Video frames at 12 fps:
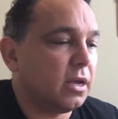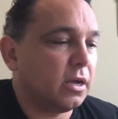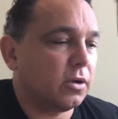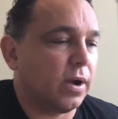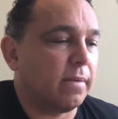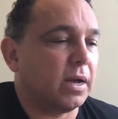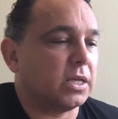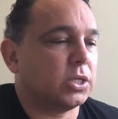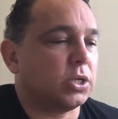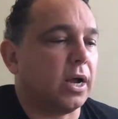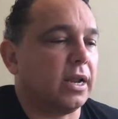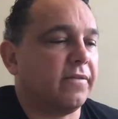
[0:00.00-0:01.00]
Grandma's
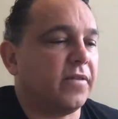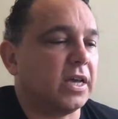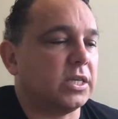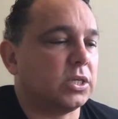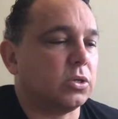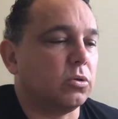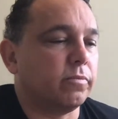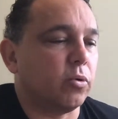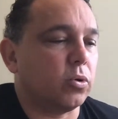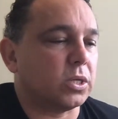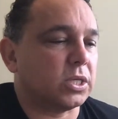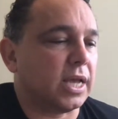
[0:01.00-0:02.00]
tiny face still
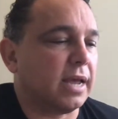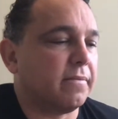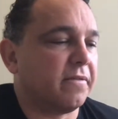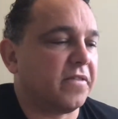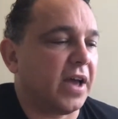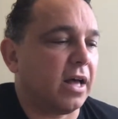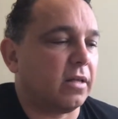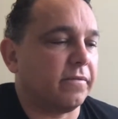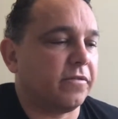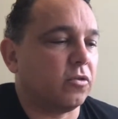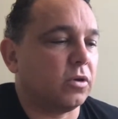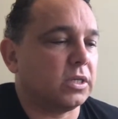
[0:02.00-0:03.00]
bore the same foul and
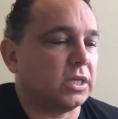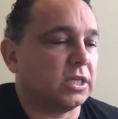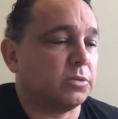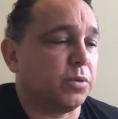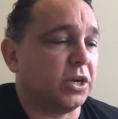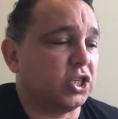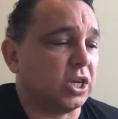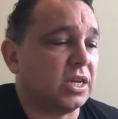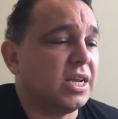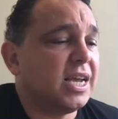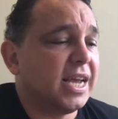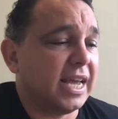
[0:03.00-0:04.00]
furious expression
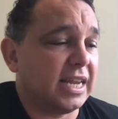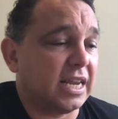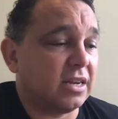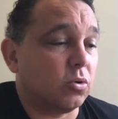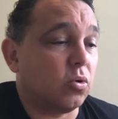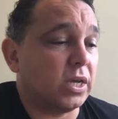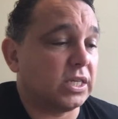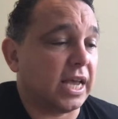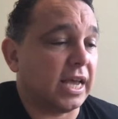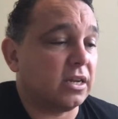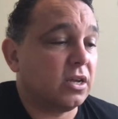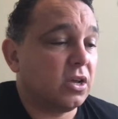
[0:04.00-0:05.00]
it had always
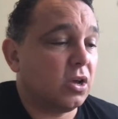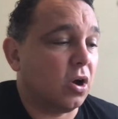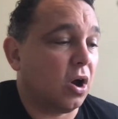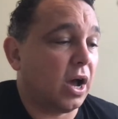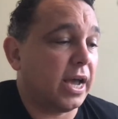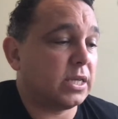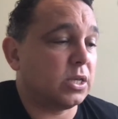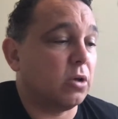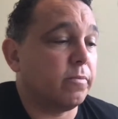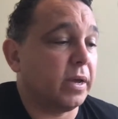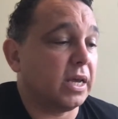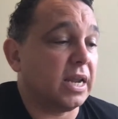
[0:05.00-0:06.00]
had. Her eyes no
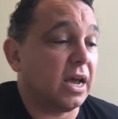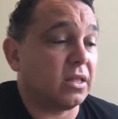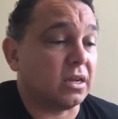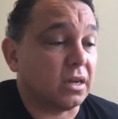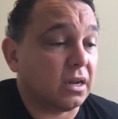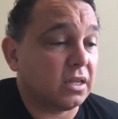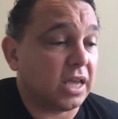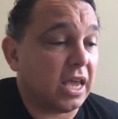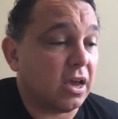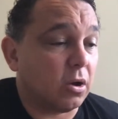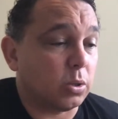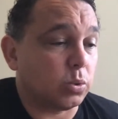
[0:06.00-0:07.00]
bigger now than little
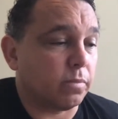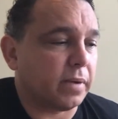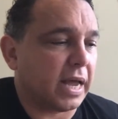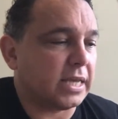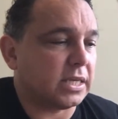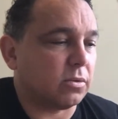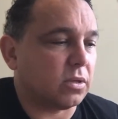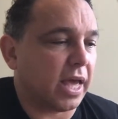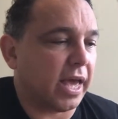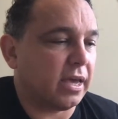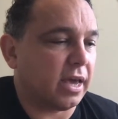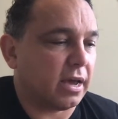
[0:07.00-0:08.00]
keyholes were blazing with
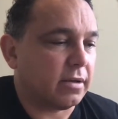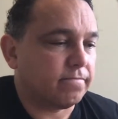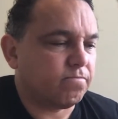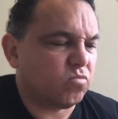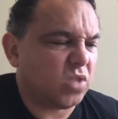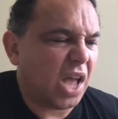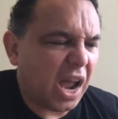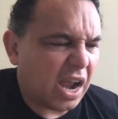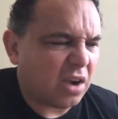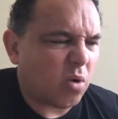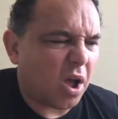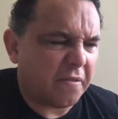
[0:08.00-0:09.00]
anger. How
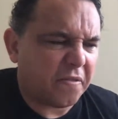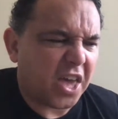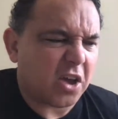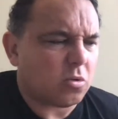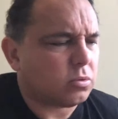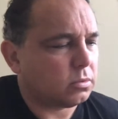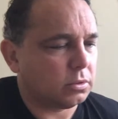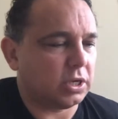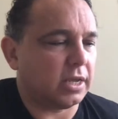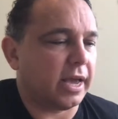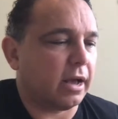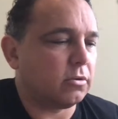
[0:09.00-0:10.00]
do I feel? She
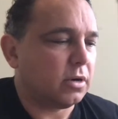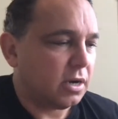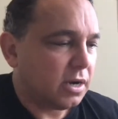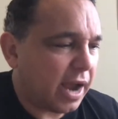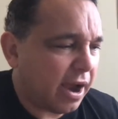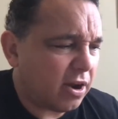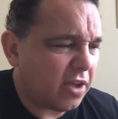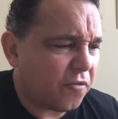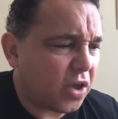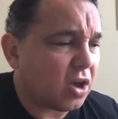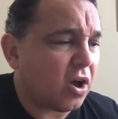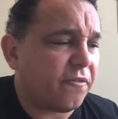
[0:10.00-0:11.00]
yelled. How do you
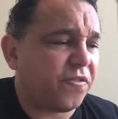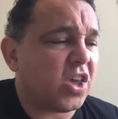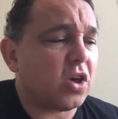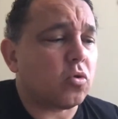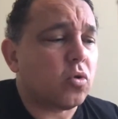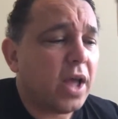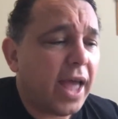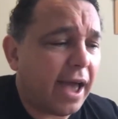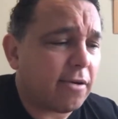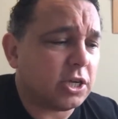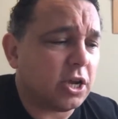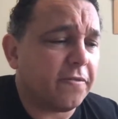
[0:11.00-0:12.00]
think I feel? How
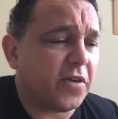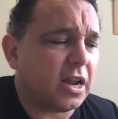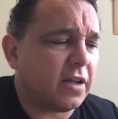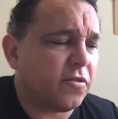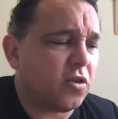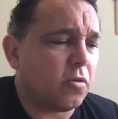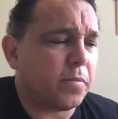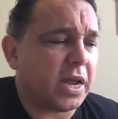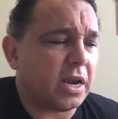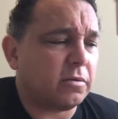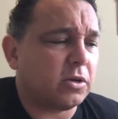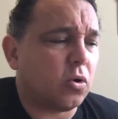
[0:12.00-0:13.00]
would you feel if you'd
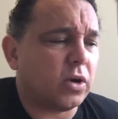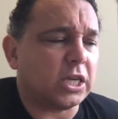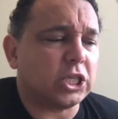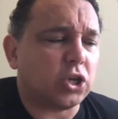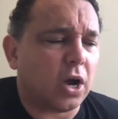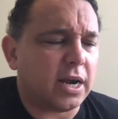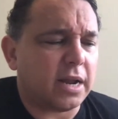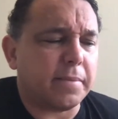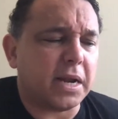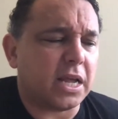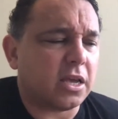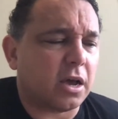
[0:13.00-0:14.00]
been a glorious child a
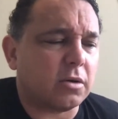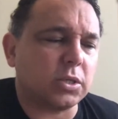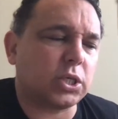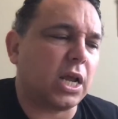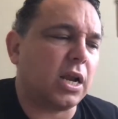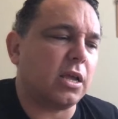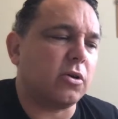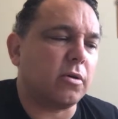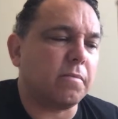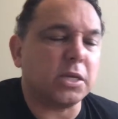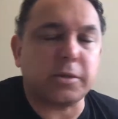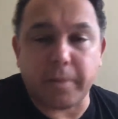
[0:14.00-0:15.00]
minute ago and suddenly you're a
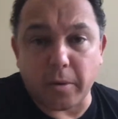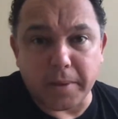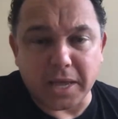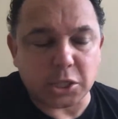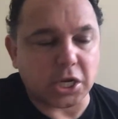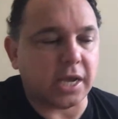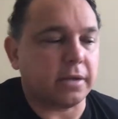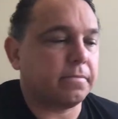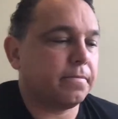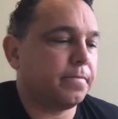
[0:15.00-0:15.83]
miserable midget?